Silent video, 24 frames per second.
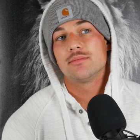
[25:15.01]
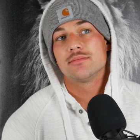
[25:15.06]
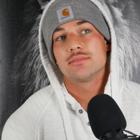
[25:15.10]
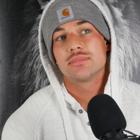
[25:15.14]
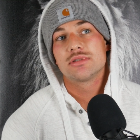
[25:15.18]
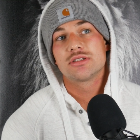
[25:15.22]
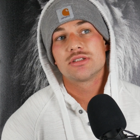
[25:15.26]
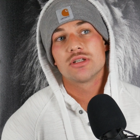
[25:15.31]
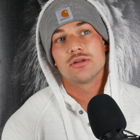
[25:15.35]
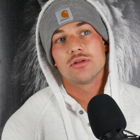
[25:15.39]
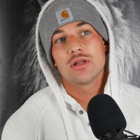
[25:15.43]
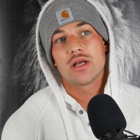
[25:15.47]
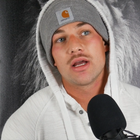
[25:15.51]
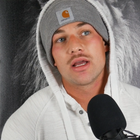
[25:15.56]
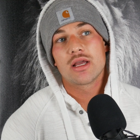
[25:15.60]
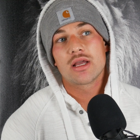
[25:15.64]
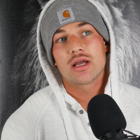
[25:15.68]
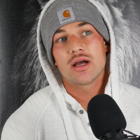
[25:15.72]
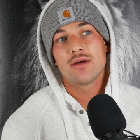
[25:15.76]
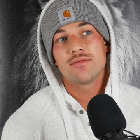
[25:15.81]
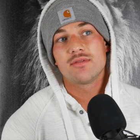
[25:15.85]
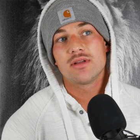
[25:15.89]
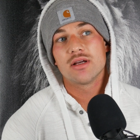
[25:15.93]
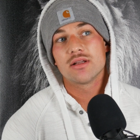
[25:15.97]
So like
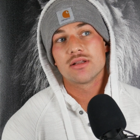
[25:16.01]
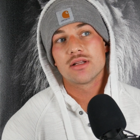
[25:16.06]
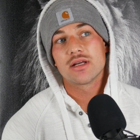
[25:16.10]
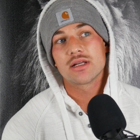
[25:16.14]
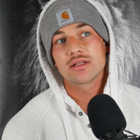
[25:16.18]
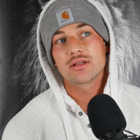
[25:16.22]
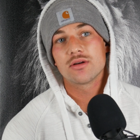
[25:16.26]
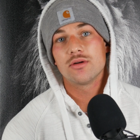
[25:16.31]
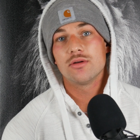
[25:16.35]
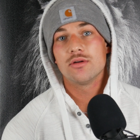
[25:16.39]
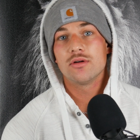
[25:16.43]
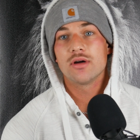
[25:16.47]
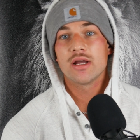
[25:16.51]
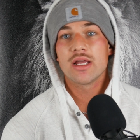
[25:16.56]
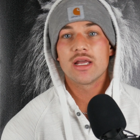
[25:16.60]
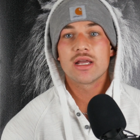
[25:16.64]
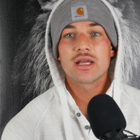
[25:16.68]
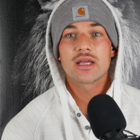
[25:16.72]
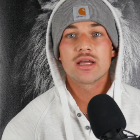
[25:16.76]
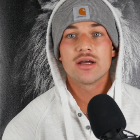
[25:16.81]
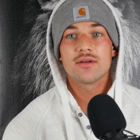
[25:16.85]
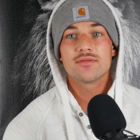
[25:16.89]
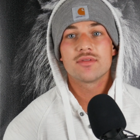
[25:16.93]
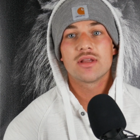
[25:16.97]
I've done like the whole
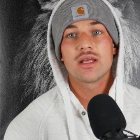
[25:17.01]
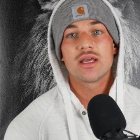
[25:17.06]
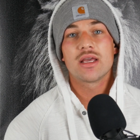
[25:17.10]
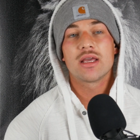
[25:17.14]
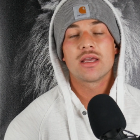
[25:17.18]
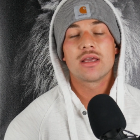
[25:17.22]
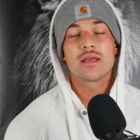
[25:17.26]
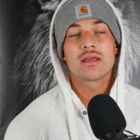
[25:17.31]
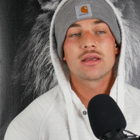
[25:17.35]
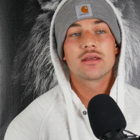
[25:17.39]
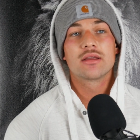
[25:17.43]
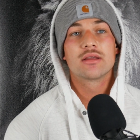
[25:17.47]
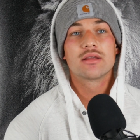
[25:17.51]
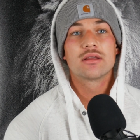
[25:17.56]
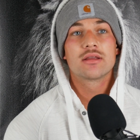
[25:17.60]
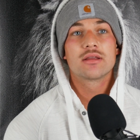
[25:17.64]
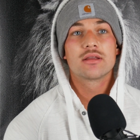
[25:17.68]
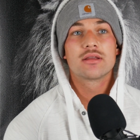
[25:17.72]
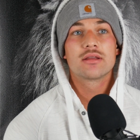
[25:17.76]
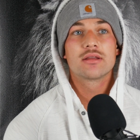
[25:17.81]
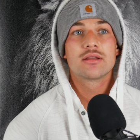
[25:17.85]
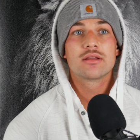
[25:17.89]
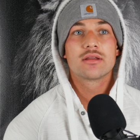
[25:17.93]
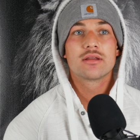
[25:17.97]
handcuff thing,
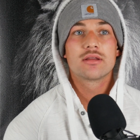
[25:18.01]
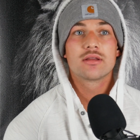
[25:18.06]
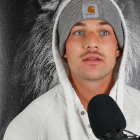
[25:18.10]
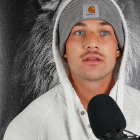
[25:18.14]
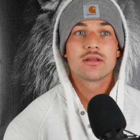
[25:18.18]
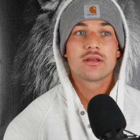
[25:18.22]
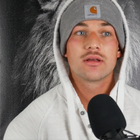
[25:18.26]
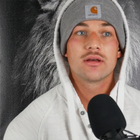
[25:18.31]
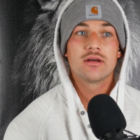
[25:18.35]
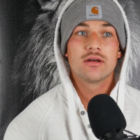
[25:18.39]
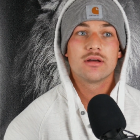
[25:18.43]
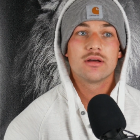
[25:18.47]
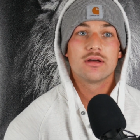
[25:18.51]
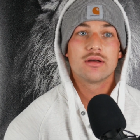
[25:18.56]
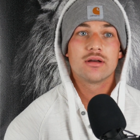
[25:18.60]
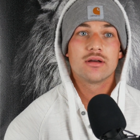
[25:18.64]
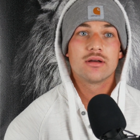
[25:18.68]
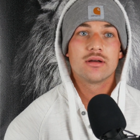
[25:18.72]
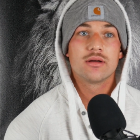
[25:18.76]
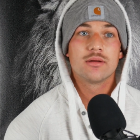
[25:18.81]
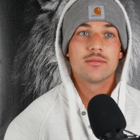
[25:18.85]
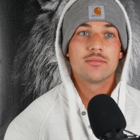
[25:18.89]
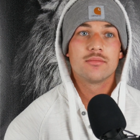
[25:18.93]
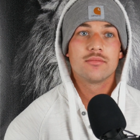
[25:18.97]

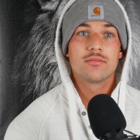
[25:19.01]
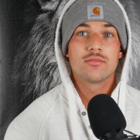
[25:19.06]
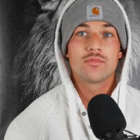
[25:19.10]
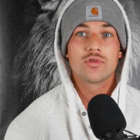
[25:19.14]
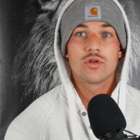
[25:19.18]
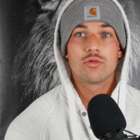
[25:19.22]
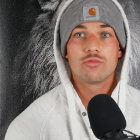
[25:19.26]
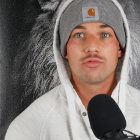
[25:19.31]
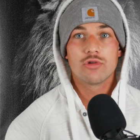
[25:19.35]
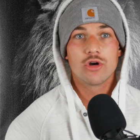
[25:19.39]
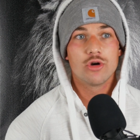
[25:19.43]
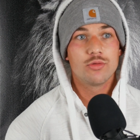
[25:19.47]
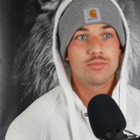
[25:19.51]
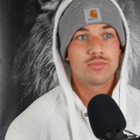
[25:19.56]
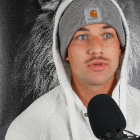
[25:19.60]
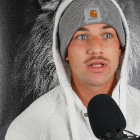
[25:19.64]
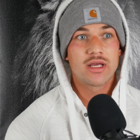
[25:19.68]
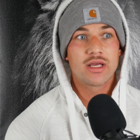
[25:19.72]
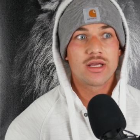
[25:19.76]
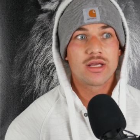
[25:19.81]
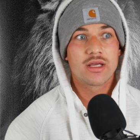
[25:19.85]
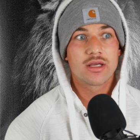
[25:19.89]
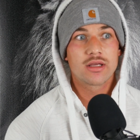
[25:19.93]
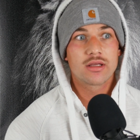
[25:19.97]
the rope
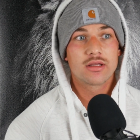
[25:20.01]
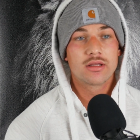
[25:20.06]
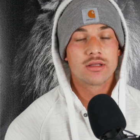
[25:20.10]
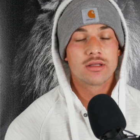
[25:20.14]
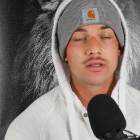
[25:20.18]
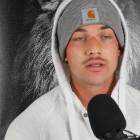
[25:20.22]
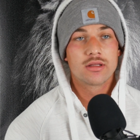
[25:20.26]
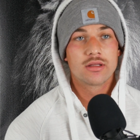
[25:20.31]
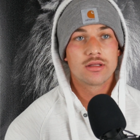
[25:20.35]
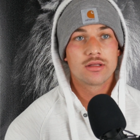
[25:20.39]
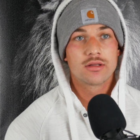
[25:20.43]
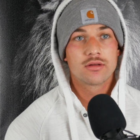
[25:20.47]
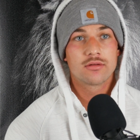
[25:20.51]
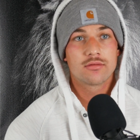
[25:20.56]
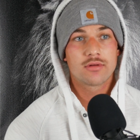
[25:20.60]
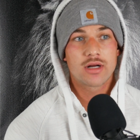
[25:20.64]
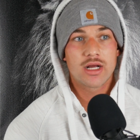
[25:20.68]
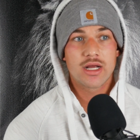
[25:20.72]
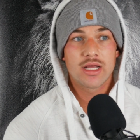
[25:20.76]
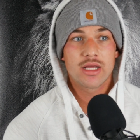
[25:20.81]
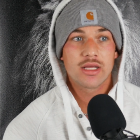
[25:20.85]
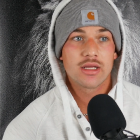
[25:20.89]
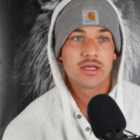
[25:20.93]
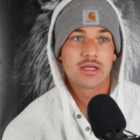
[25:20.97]
thing,
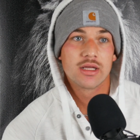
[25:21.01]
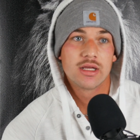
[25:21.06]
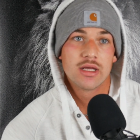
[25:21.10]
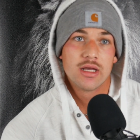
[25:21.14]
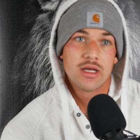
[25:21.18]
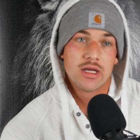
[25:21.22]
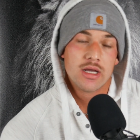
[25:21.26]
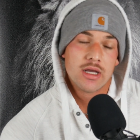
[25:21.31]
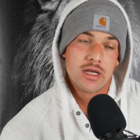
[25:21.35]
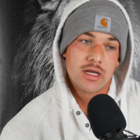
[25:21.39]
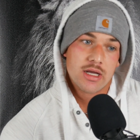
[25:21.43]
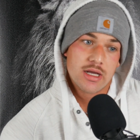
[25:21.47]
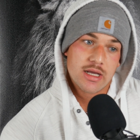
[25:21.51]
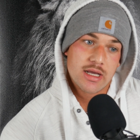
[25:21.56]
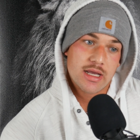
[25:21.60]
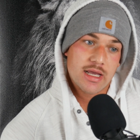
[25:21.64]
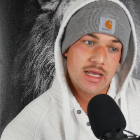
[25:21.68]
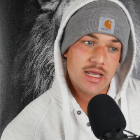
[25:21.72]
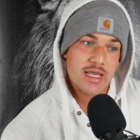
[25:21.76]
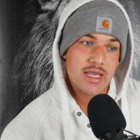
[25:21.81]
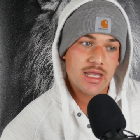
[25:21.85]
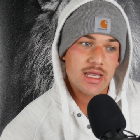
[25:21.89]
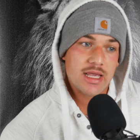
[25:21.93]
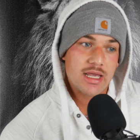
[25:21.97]
right?
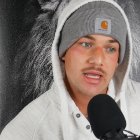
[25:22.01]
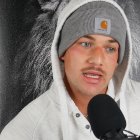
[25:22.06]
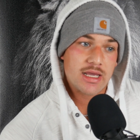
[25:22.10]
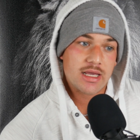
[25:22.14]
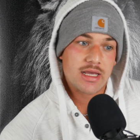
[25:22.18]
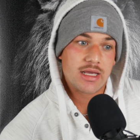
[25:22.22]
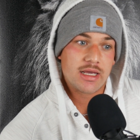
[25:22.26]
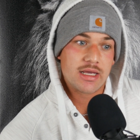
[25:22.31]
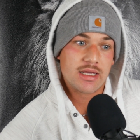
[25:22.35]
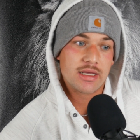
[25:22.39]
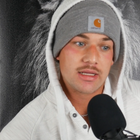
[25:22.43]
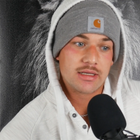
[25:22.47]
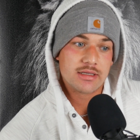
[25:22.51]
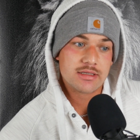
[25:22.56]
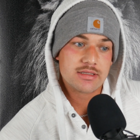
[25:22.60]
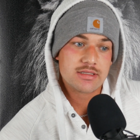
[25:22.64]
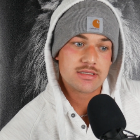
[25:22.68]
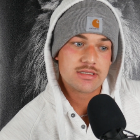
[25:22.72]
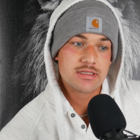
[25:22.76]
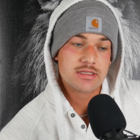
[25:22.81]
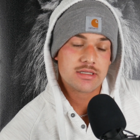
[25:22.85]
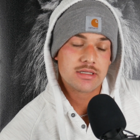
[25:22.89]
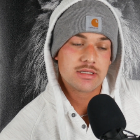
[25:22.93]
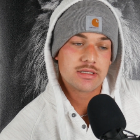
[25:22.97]

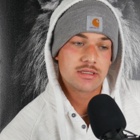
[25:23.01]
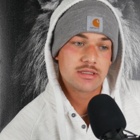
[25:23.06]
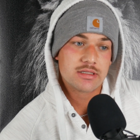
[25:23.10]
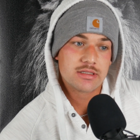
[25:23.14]
And